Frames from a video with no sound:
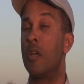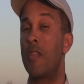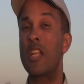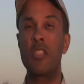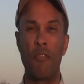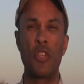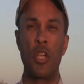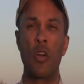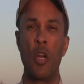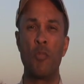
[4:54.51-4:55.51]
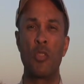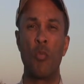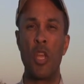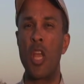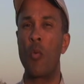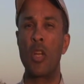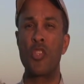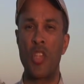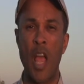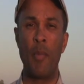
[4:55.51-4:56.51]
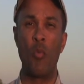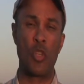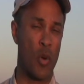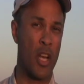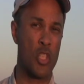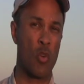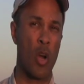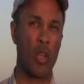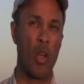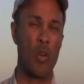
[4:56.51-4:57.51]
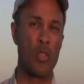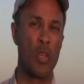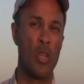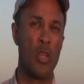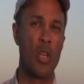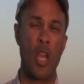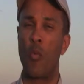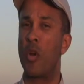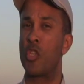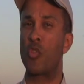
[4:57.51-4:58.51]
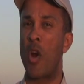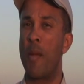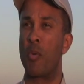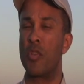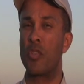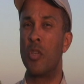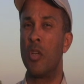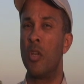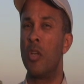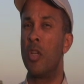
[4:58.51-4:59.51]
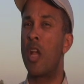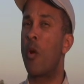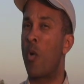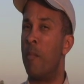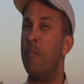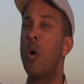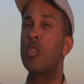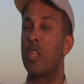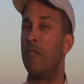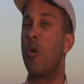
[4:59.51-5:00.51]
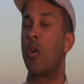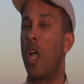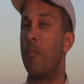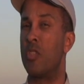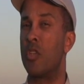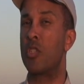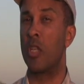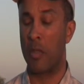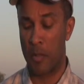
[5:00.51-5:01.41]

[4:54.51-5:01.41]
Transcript: That's the fishing groups. When you get rid of salmon, which are at historic lows, get rid of stripers, You got rid of most of the vocal opposition.